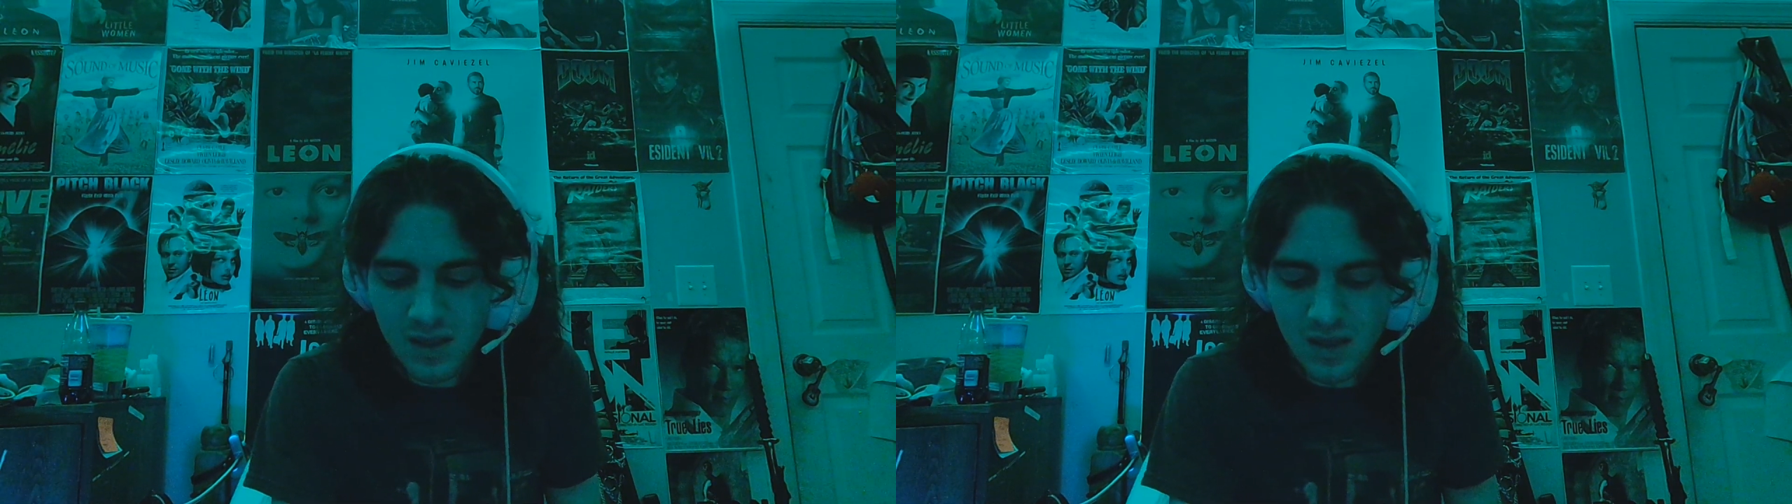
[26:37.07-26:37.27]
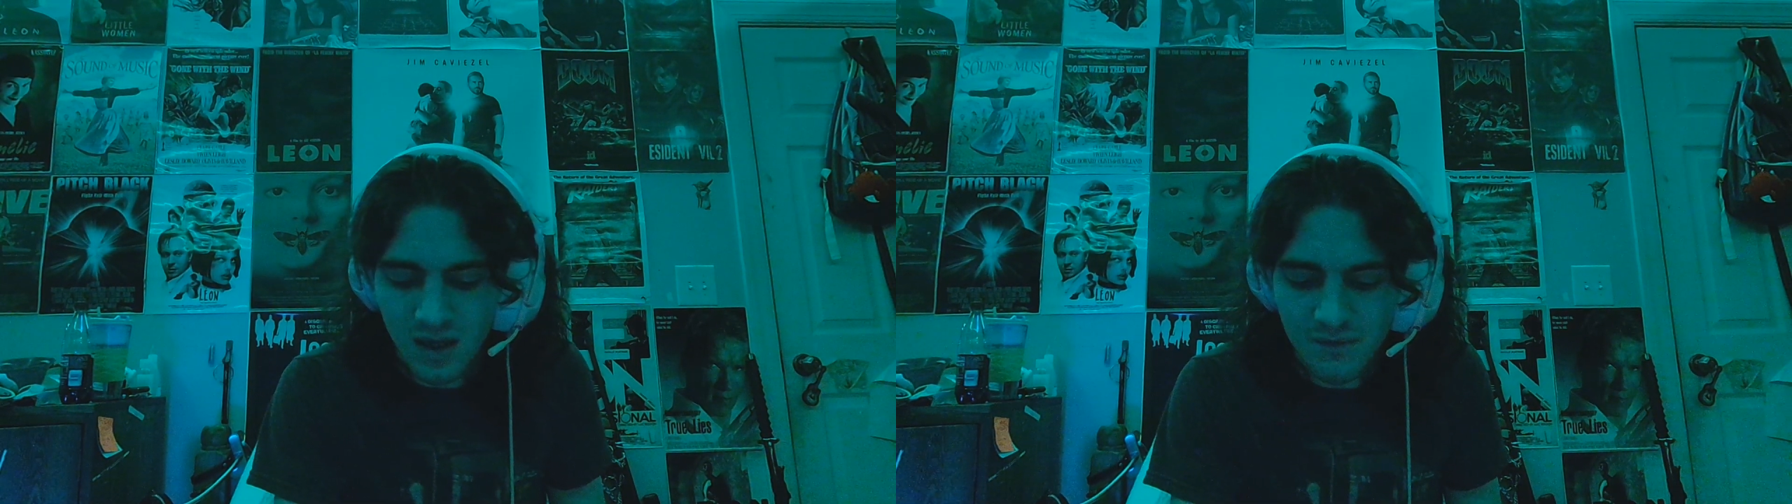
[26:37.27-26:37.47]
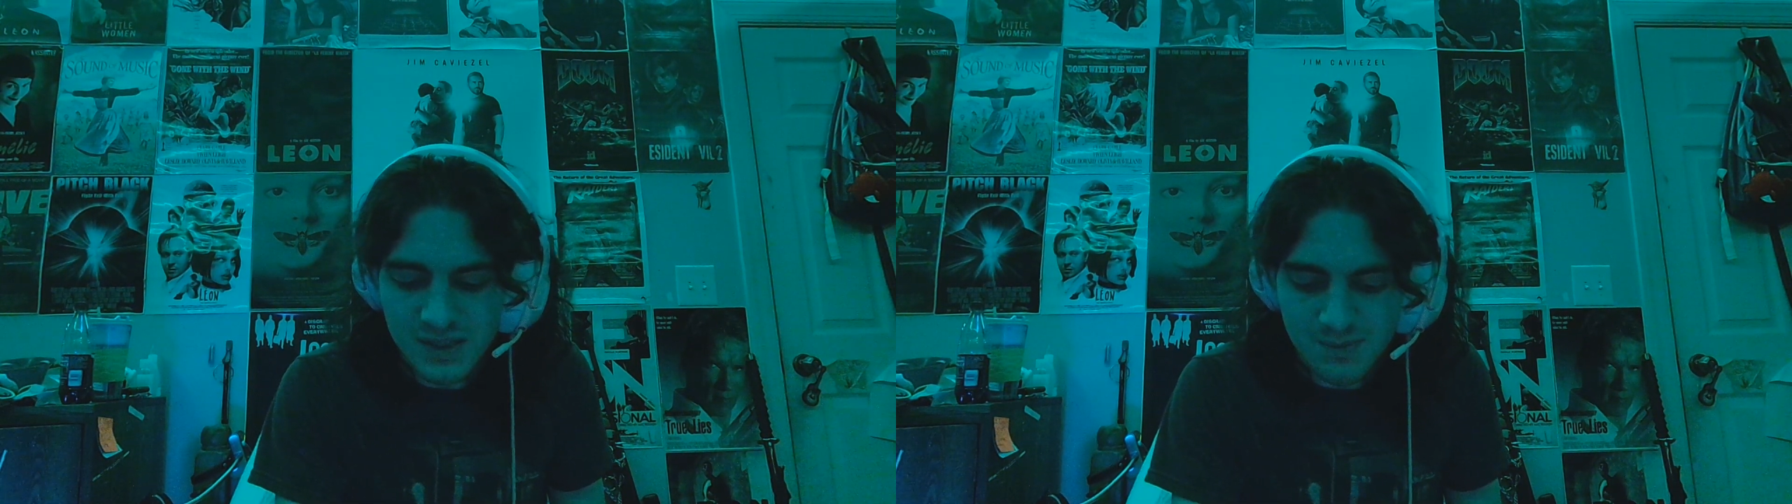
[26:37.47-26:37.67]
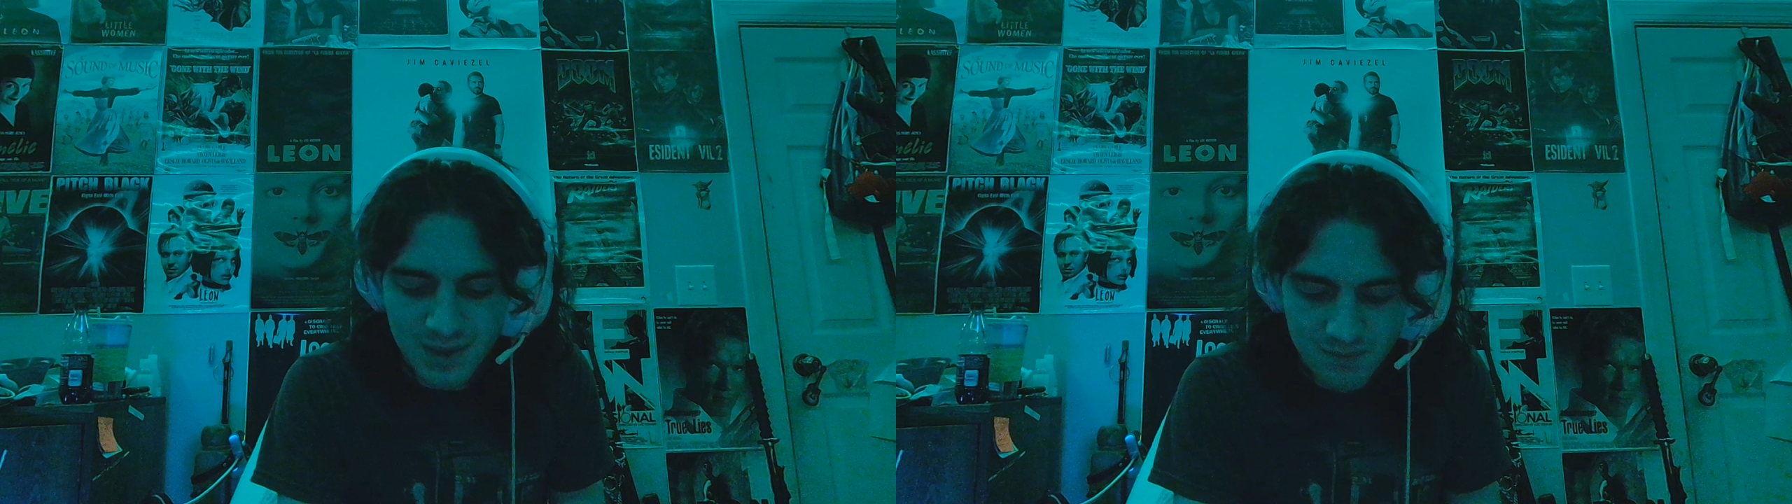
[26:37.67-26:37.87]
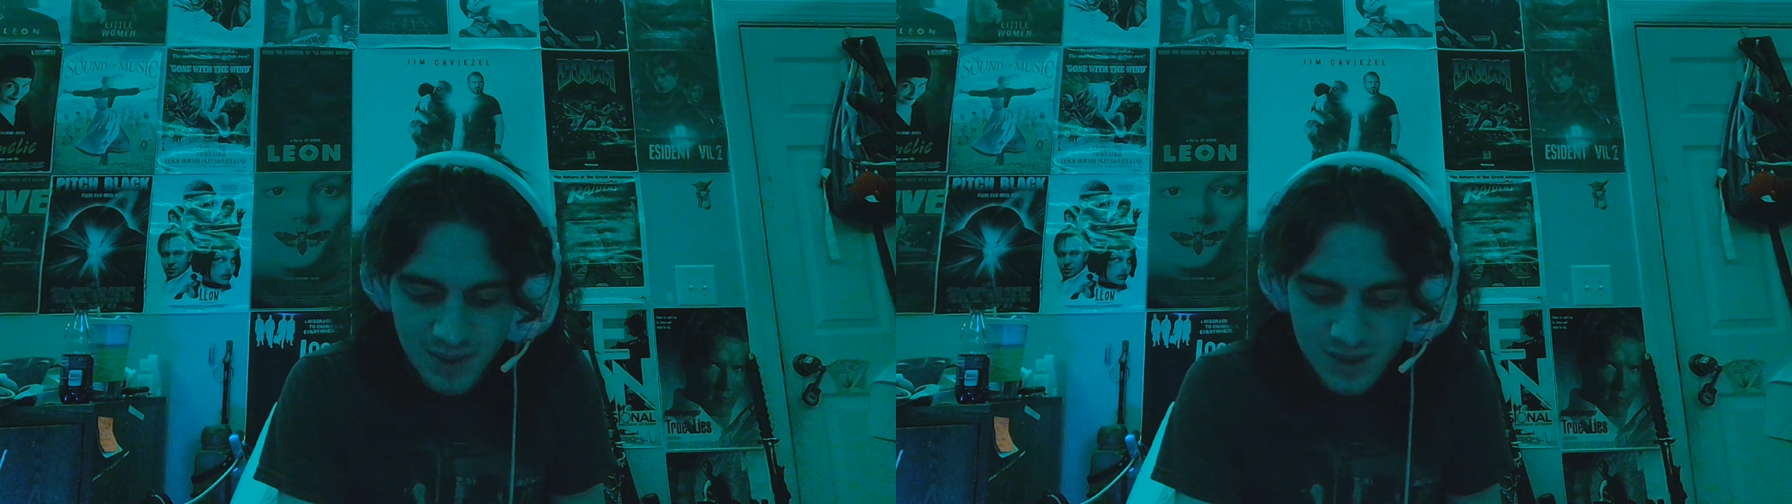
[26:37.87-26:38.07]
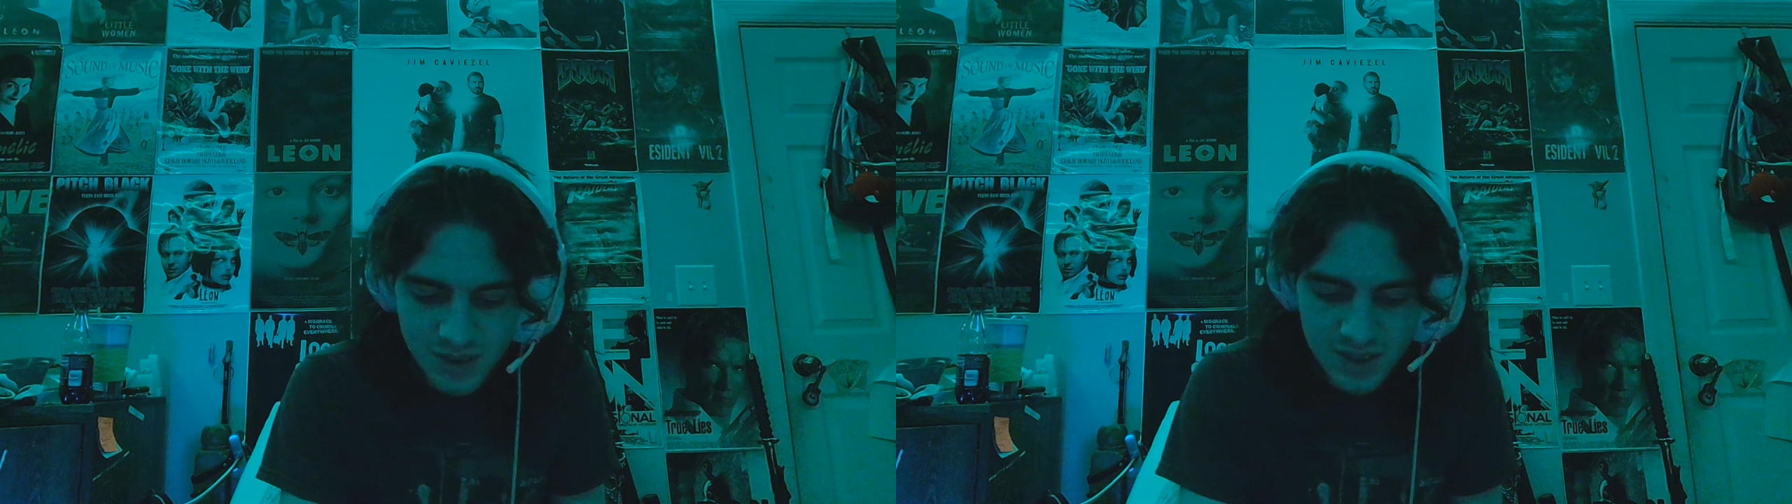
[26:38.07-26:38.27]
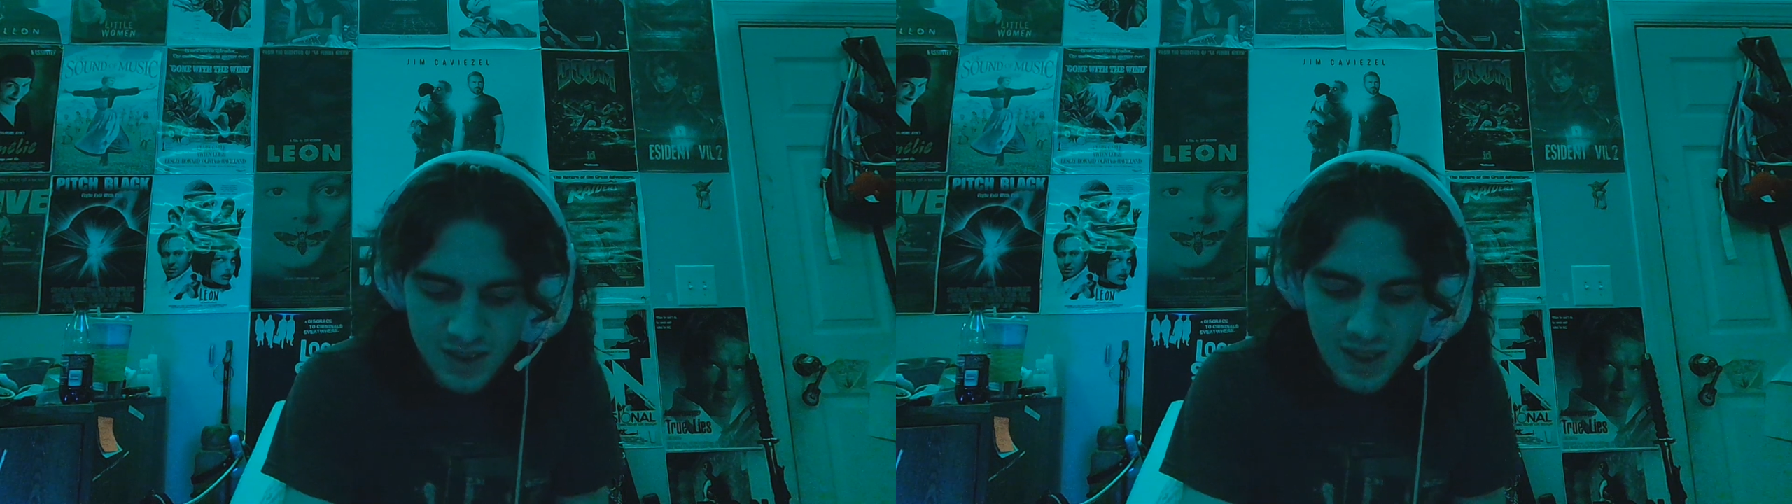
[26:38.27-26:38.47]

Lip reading: of this big budget